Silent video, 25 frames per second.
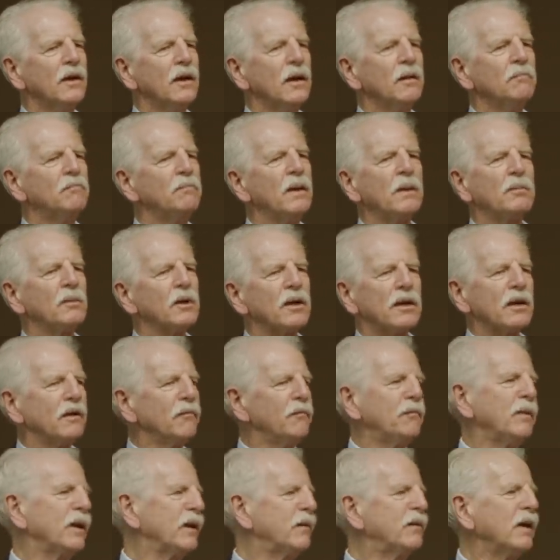and people are
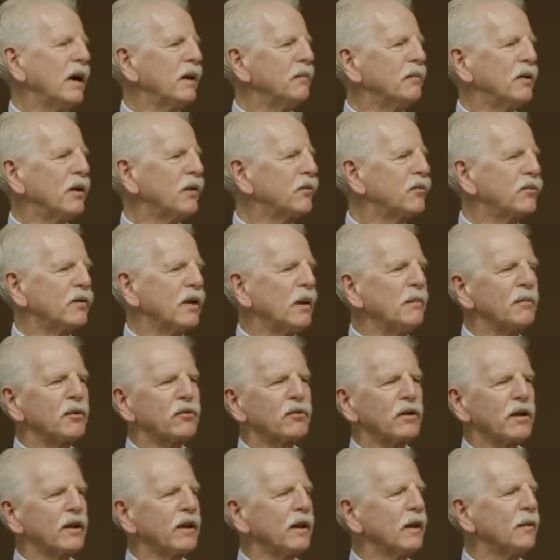going to get their stomach's
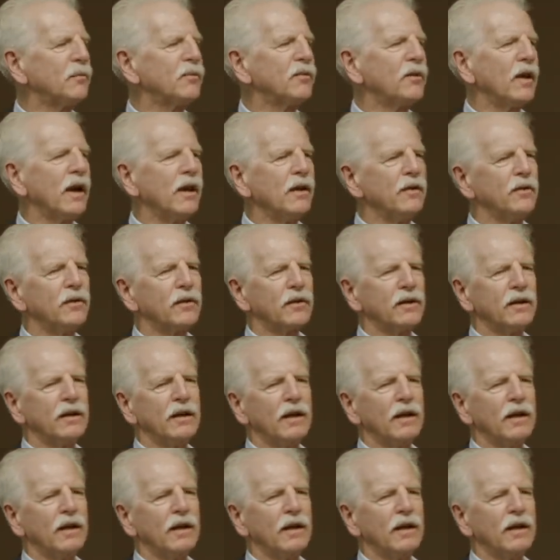going to get upset and they're going